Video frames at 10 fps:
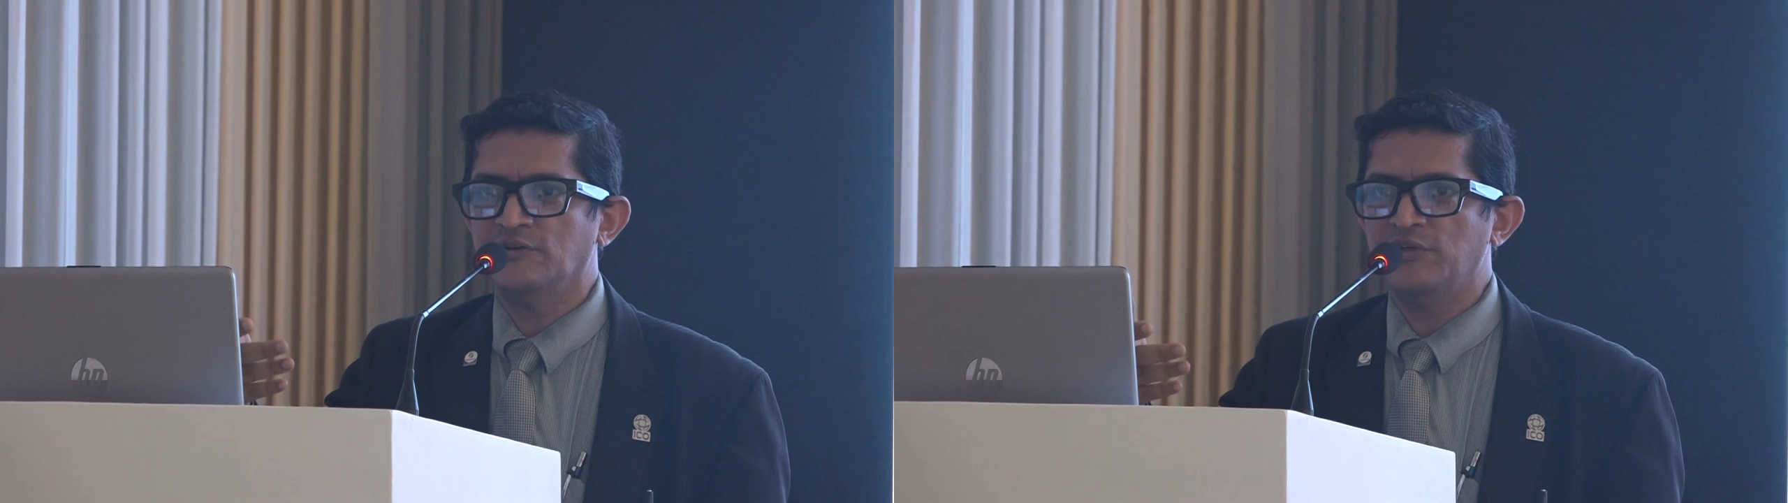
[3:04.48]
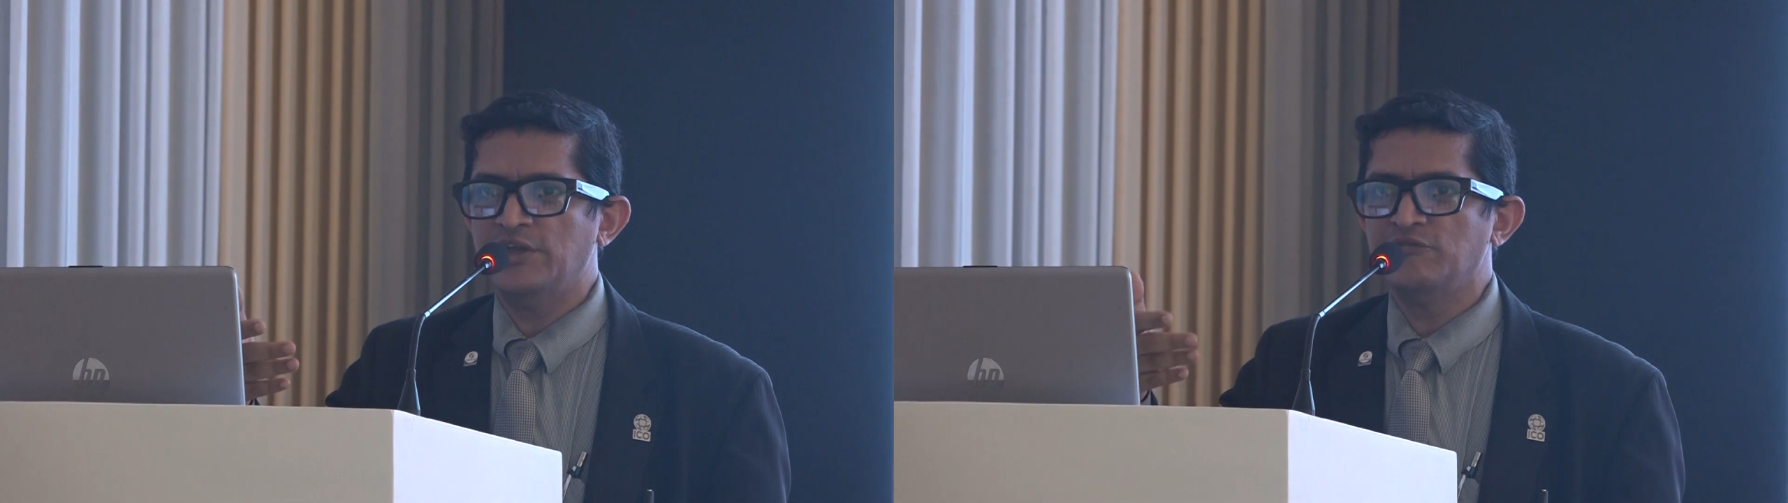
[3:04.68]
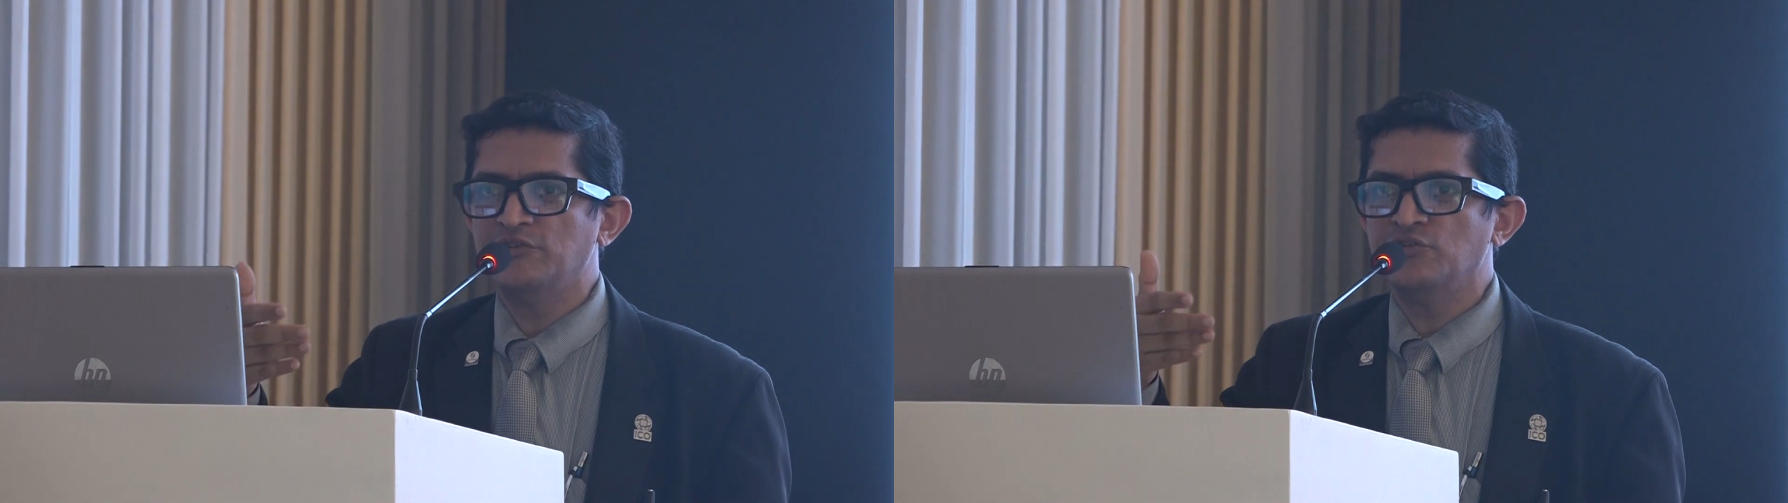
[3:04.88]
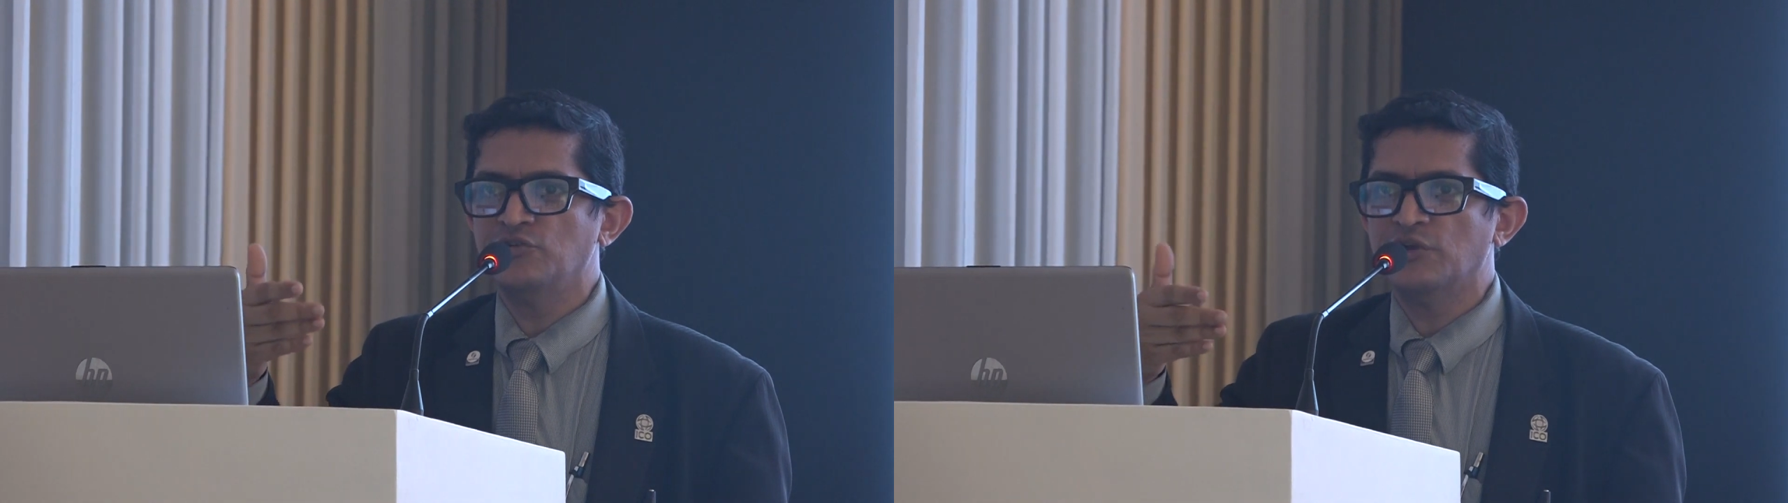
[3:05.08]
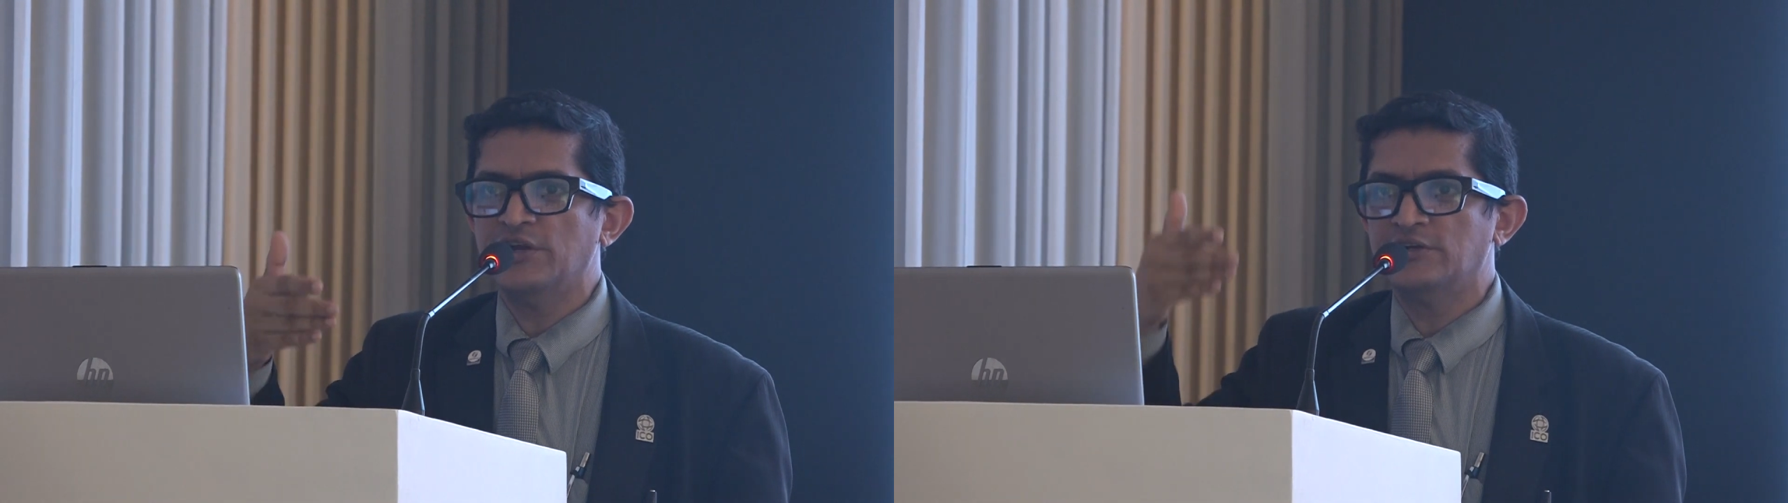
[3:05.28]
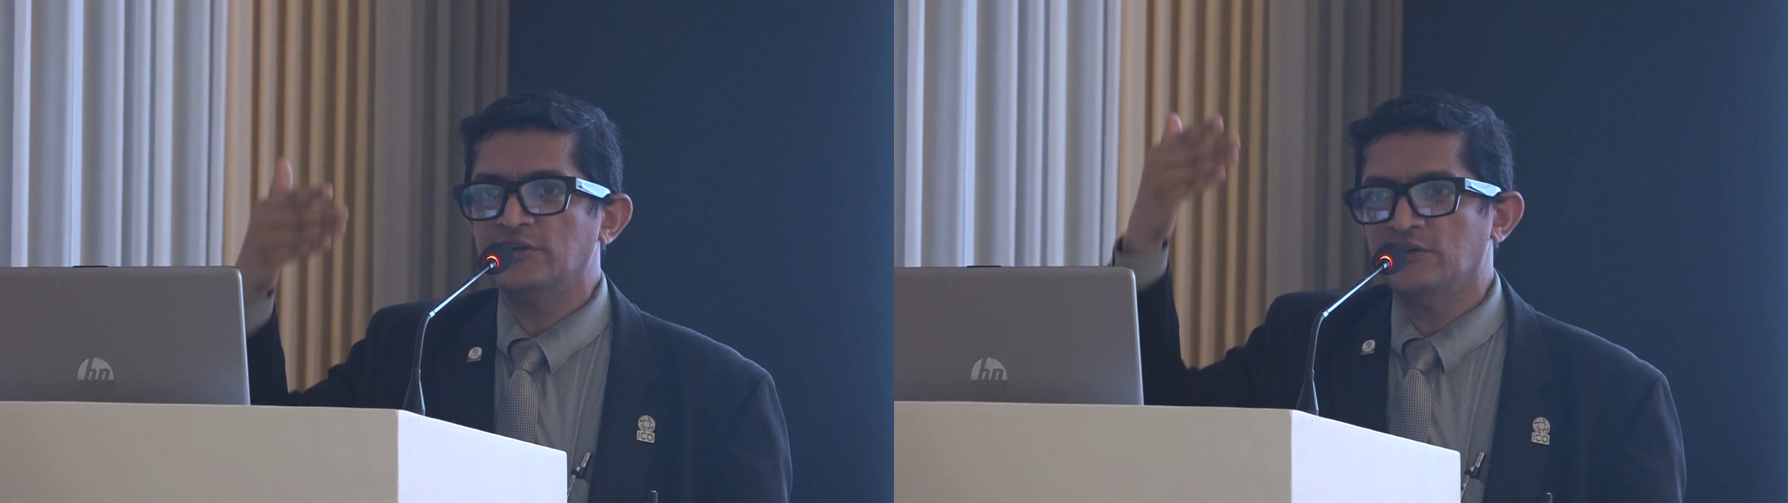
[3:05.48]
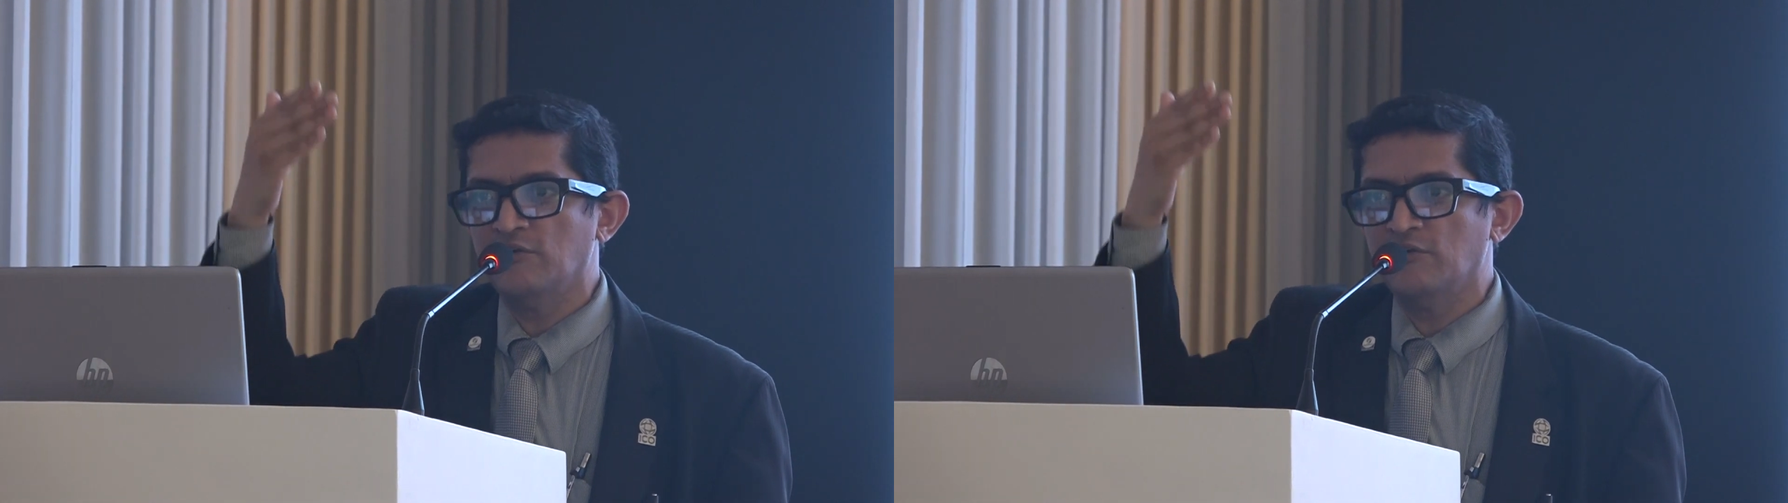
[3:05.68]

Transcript: way in which you look at